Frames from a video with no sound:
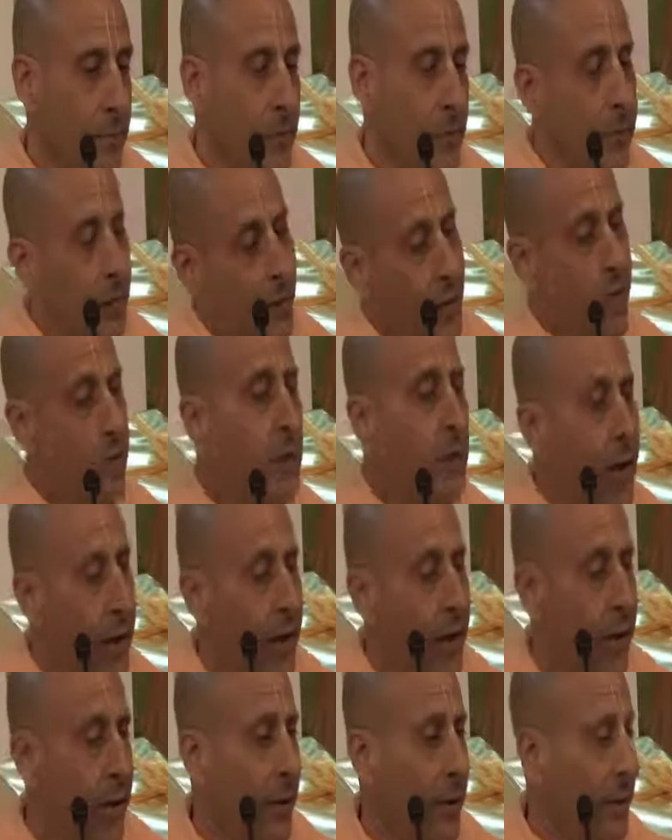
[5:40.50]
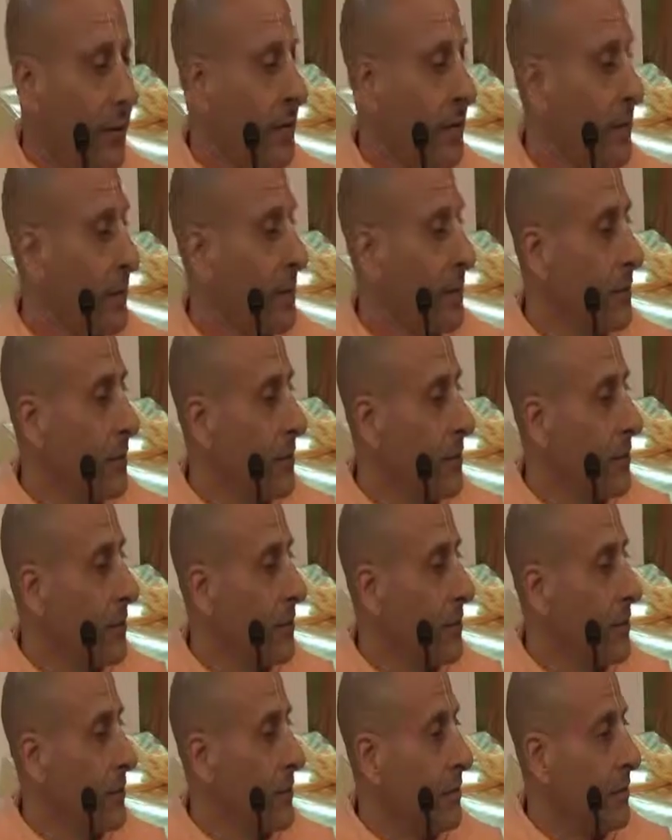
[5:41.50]
You have a car,
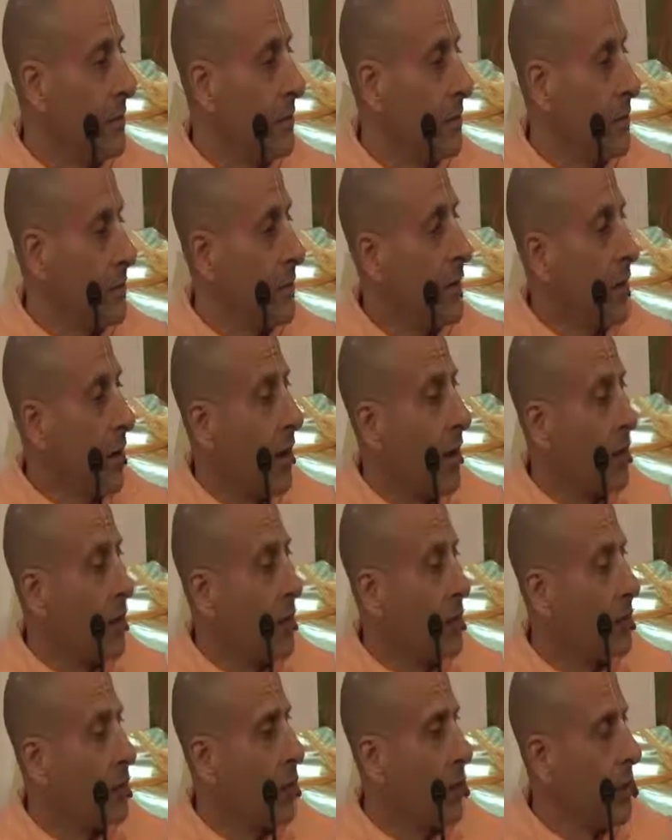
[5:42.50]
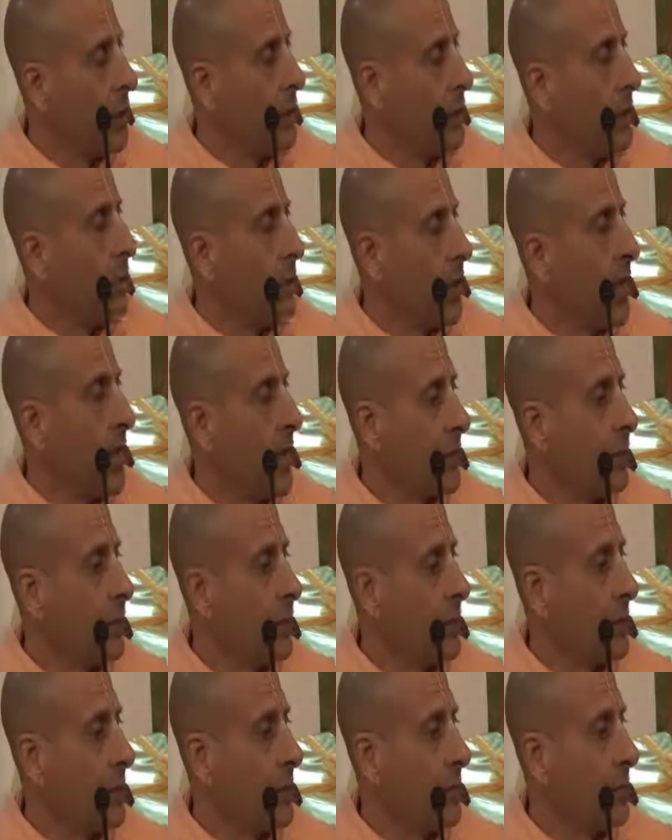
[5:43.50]
and the car needs oil and
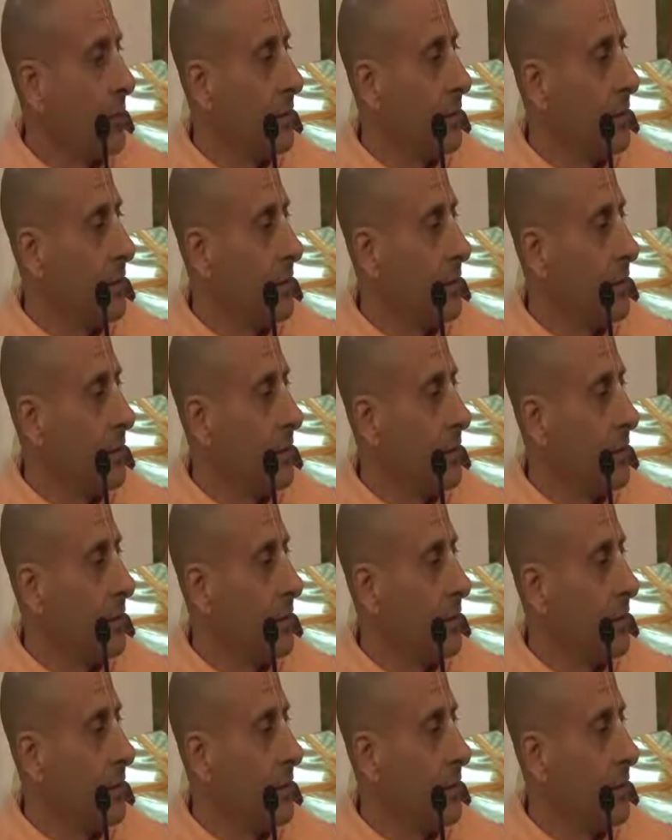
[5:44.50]
gasoline.